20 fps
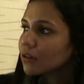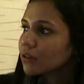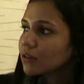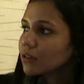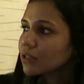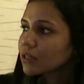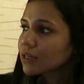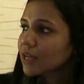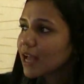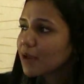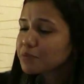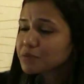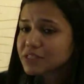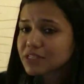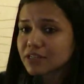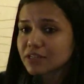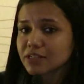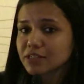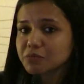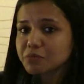the
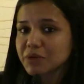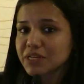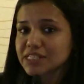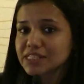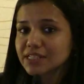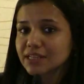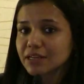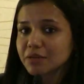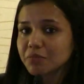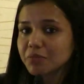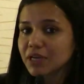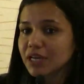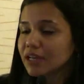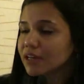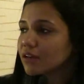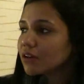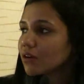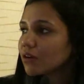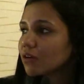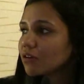capsid is basically made
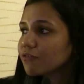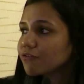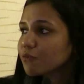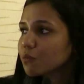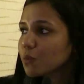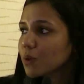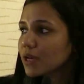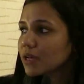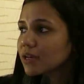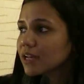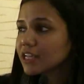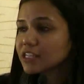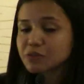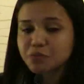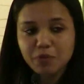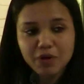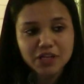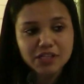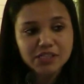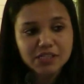of, when
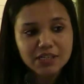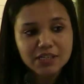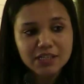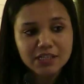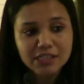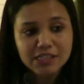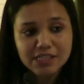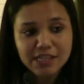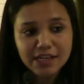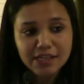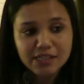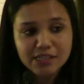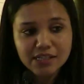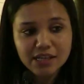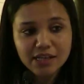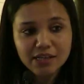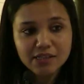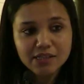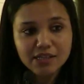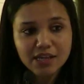expressed in insect
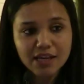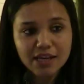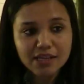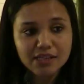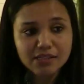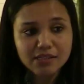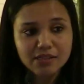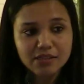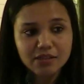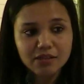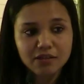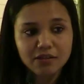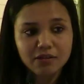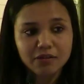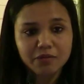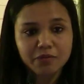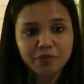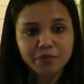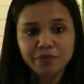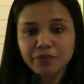cells as
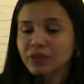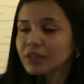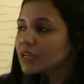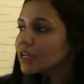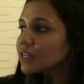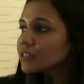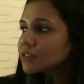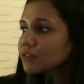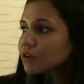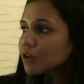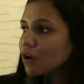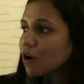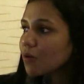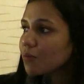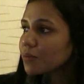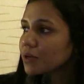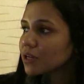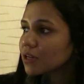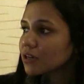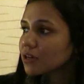a
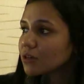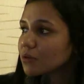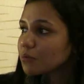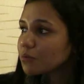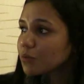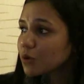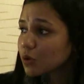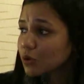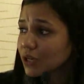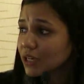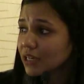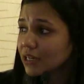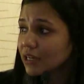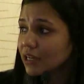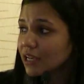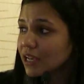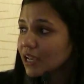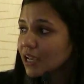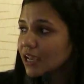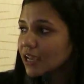recombinant protein,
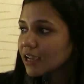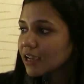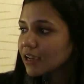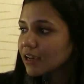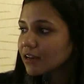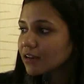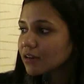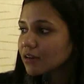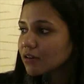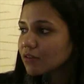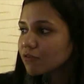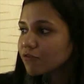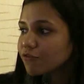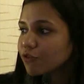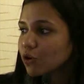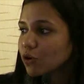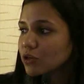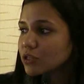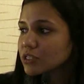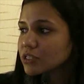it
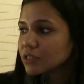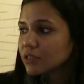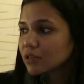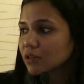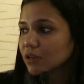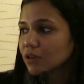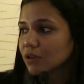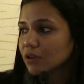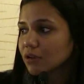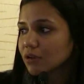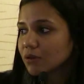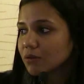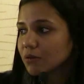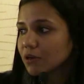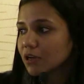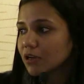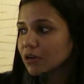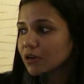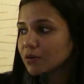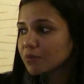folds
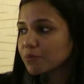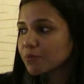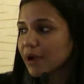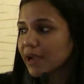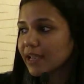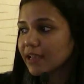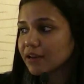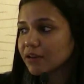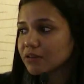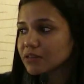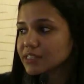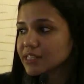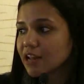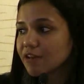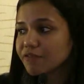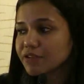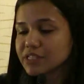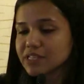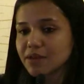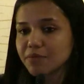by
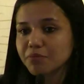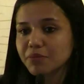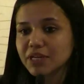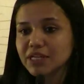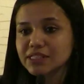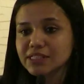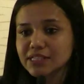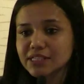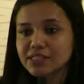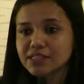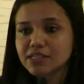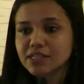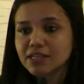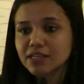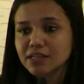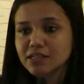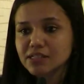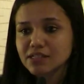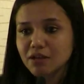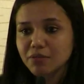self-assembling
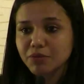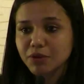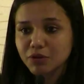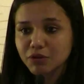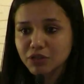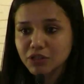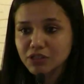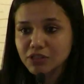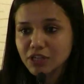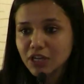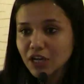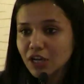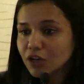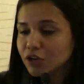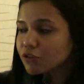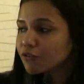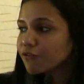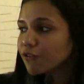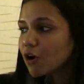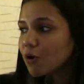60 subunits
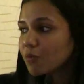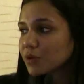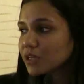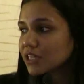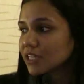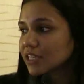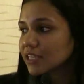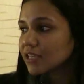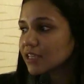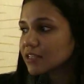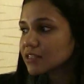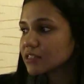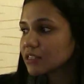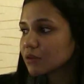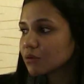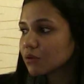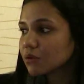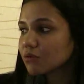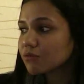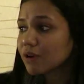to form a T is
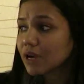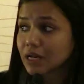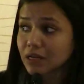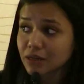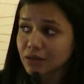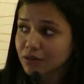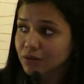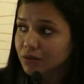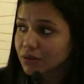equal to 1